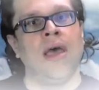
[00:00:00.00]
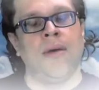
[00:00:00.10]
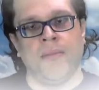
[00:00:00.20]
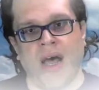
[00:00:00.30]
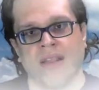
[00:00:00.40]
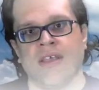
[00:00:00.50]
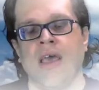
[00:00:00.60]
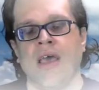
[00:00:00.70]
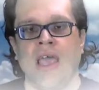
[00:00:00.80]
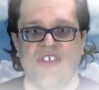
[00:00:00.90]
But
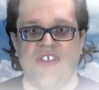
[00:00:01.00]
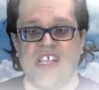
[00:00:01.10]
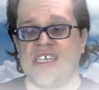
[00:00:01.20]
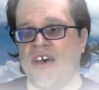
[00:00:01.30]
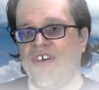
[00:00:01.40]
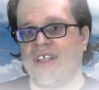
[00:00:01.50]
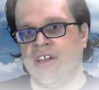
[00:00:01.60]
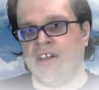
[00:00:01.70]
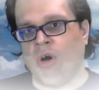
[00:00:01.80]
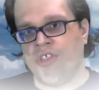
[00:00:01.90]
if this is
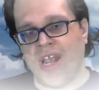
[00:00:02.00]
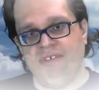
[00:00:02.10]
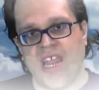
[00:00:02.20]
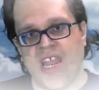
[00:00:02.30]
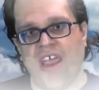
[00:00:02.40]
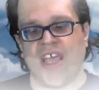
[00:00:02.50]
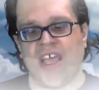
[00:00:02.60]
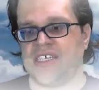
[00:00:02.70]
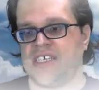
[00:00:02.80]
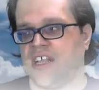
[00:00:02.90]
affecting other living
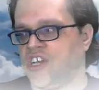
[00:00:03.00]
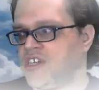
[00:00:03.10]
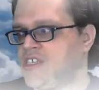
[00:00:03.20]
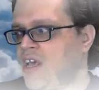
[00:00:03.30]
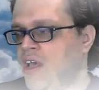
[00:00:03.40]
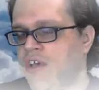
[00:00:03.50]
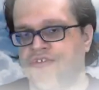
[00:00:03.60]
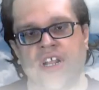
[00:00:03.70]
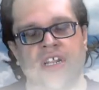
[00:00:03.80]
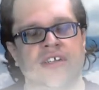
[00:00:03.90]
areas such as
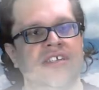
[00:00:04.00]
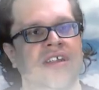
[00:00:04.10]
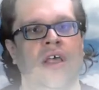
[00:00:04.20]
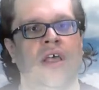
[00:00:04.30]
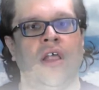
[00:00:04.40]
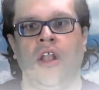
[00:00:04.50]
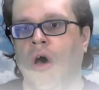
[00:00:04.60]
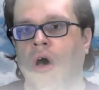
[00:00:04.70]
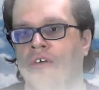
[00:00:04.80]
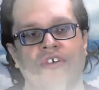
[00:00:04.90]
friends,
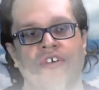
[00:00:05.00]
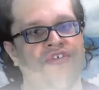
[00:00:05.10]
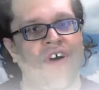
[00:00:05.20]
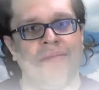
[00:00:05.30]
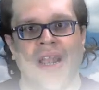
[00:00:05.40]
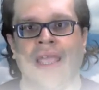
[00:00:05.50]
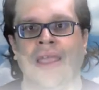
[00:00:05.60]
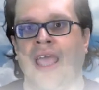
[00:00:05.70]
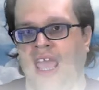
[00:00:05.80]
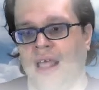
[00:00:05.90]
love, family,
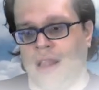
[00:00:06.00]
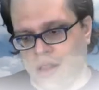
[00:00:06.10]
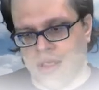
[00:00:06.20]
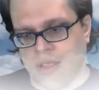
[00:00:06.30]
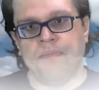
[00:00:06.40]
health,